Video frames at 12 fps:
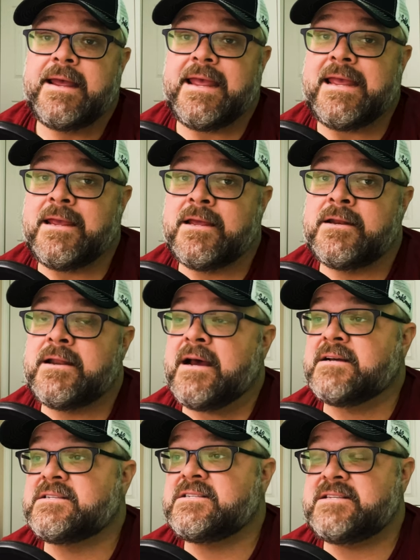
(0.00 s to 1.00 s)
in
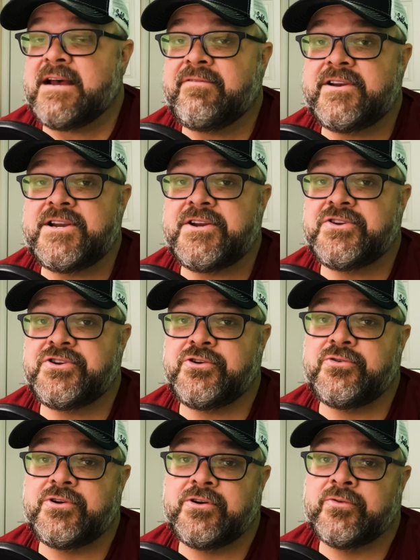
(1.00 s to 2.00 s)
a
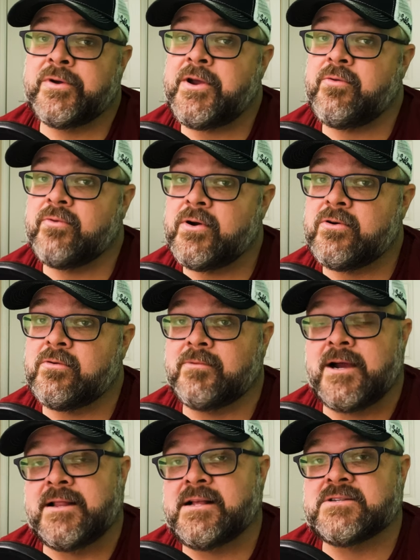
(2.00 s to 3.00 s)
72 degree room,
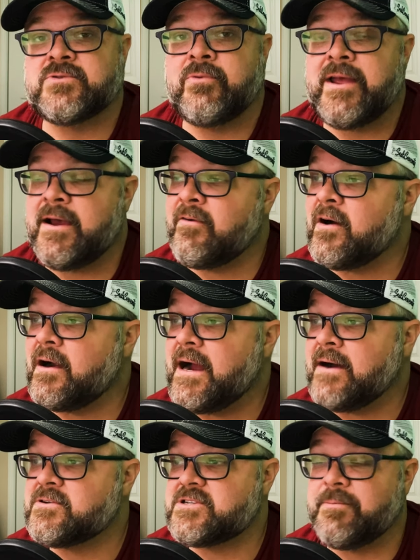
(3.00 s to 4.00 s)
right? That's what we have our
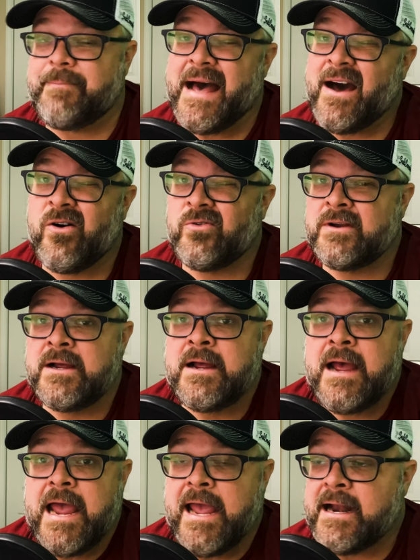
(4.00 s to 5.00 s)
house about.
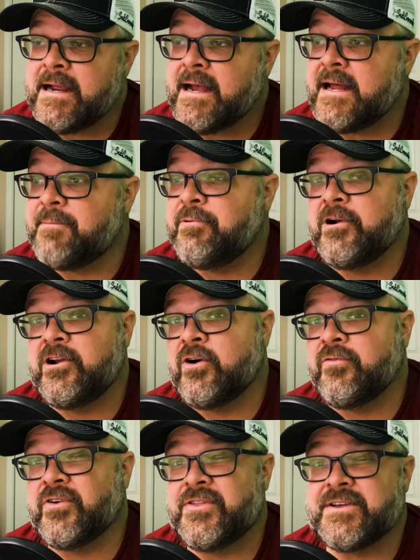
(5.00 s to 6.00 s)
And I kind of put it
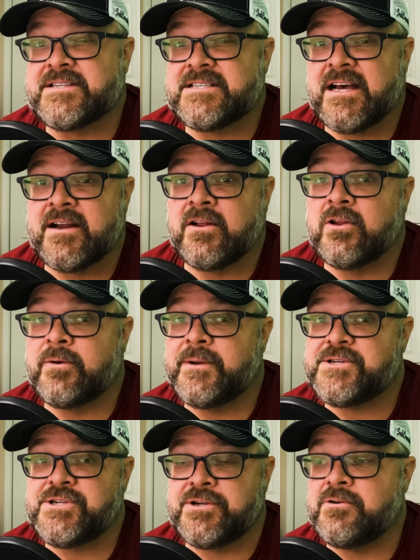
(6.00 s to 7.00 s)
over in the sun a little
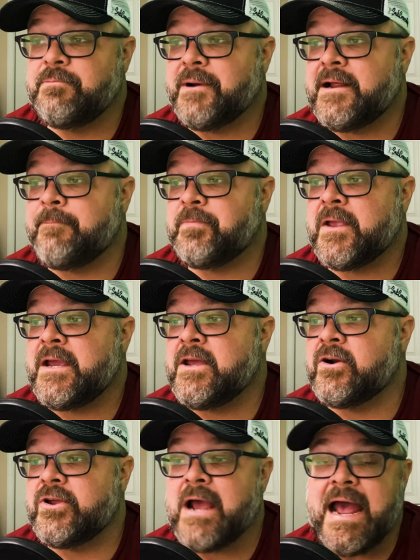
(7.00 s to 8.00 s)
bit too, but you
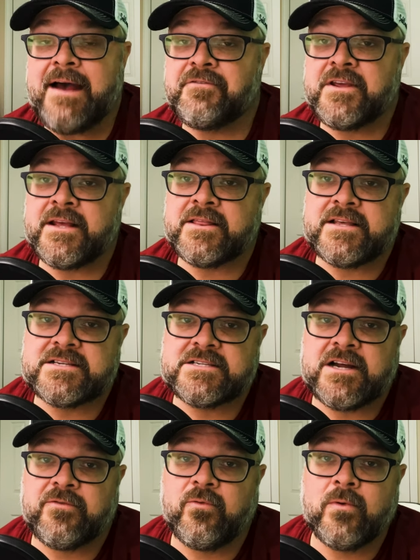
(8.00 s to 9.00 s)
know, you have to get this
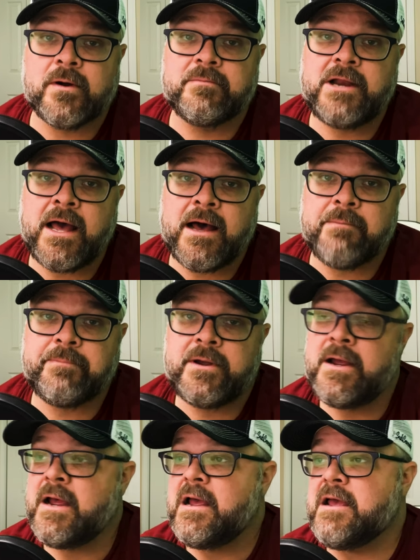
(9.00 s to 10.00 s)
stuff warmed up
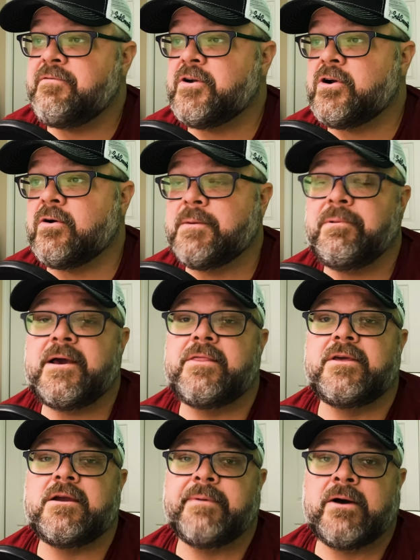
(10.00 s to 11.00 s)
if you're going to play.
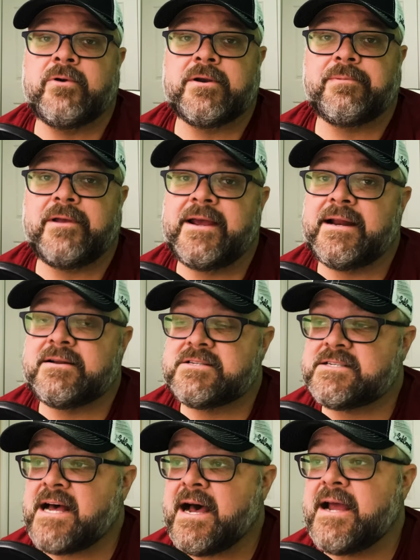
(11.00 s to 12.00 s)
Think about when you're playing
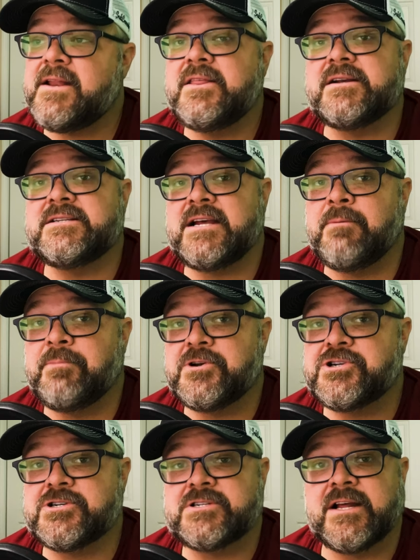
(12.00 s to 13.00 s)
outside, the
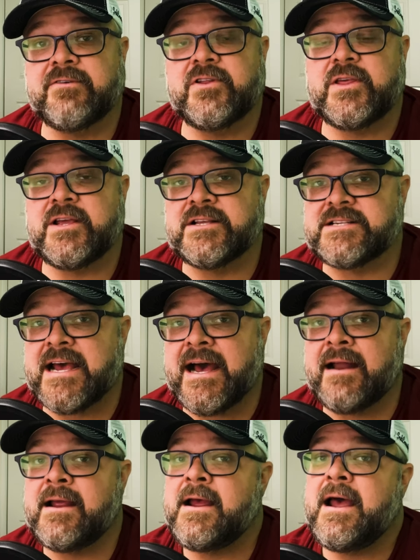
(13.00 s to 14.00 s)
temperatures that everything is
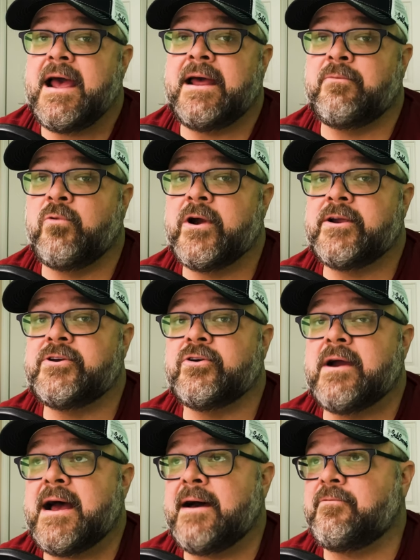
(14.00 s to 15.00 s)
at and where
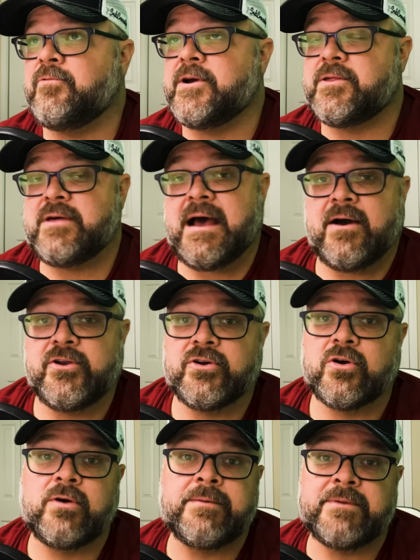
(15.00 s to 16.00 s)
you're at with how your
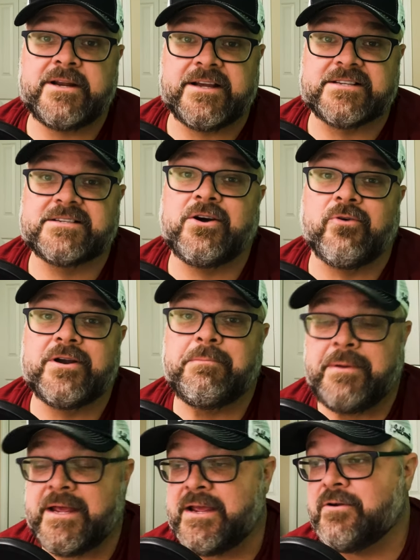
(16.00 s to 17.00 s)
equipment is going to
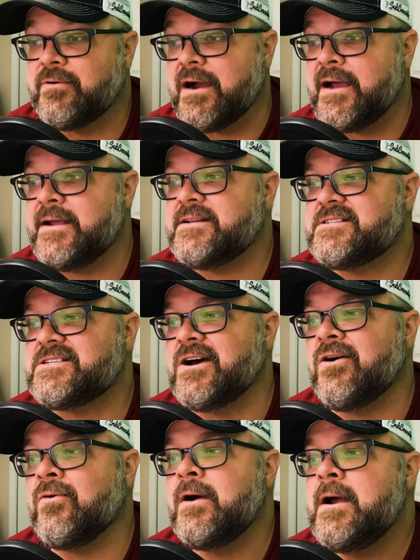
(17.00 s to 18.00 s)
be, right?
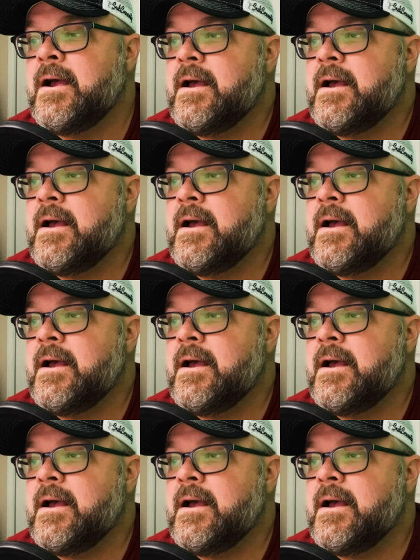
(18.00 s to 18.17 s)
So